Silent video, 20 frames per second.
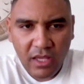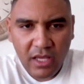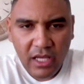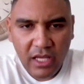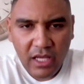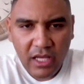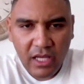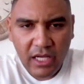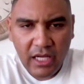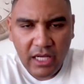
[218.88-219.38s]

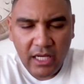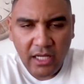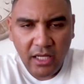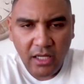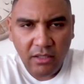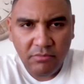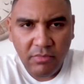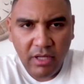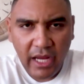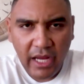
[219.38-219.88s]

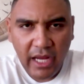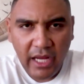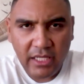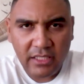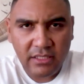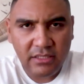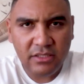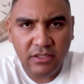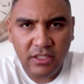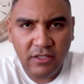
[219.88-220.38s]
Um,
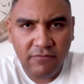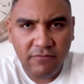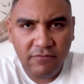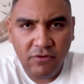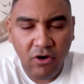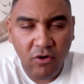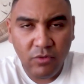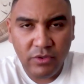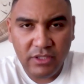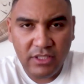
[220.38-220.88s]
and if you
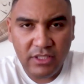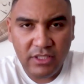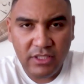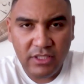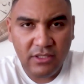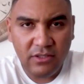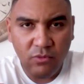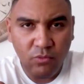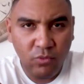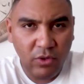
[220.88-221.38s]
are within
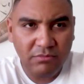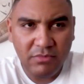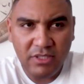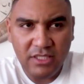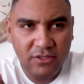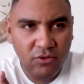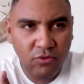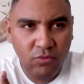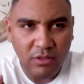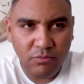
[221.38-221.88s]
one meter,
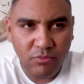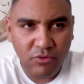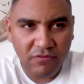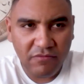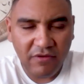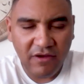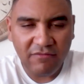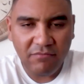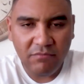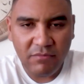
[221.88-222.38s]

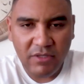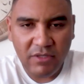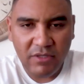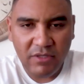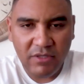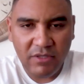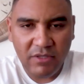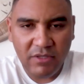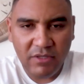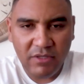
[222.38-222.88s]
1.5
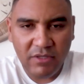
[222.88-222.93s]
meters,